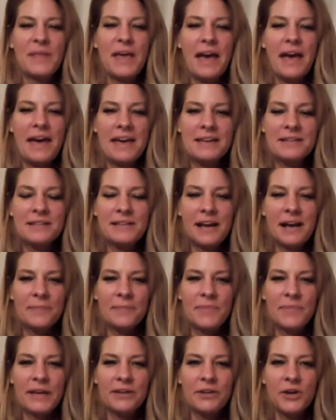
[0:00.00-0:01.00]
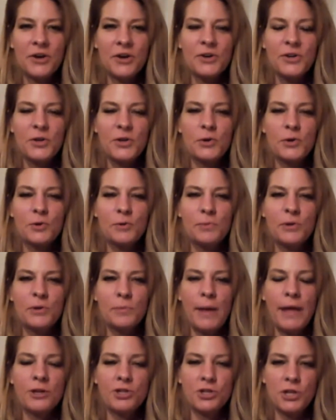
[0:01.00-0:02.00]
And I know you
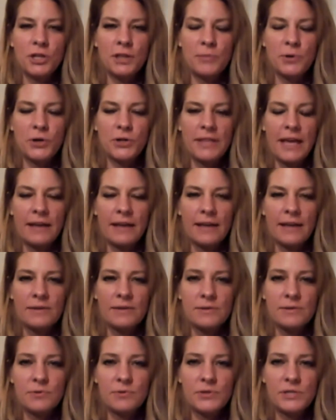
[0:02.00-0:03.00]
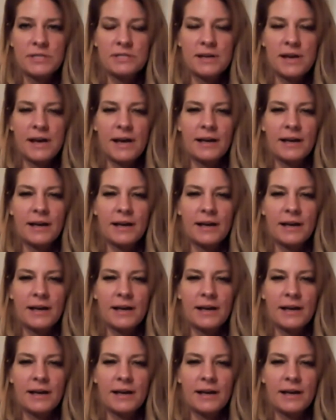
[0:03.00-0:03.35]
mentioned in the book that it was